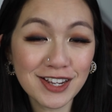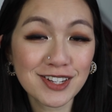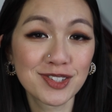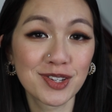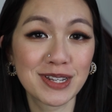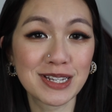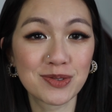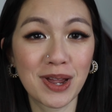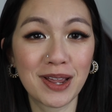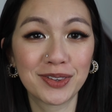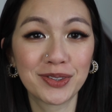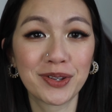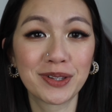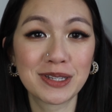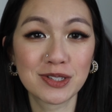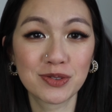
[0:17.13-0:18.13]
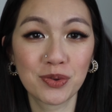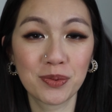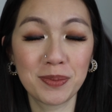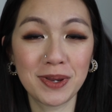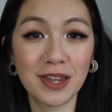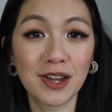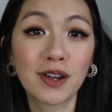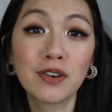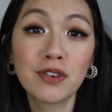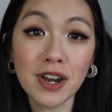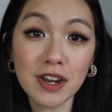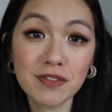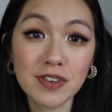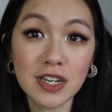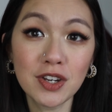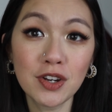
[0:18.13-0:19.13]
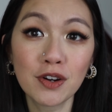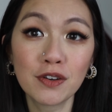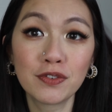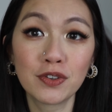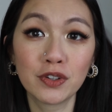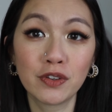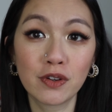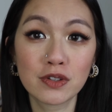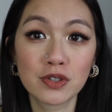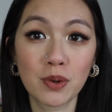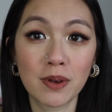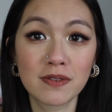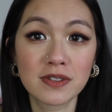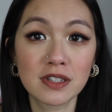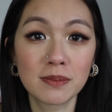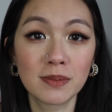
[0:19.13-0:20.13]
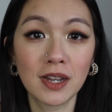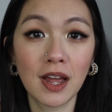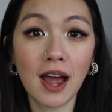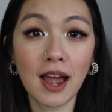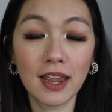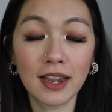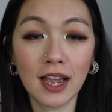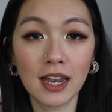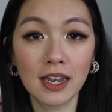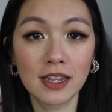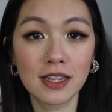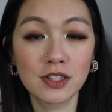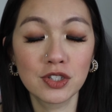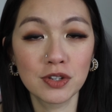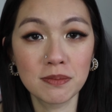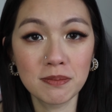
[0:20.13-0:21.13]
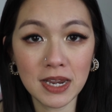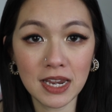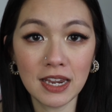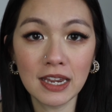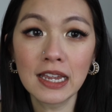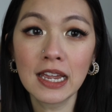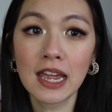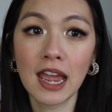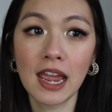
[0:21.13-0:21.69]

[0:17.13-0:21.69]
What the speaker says: so that's why I thought this would be a great video for those who have similar eye color to me.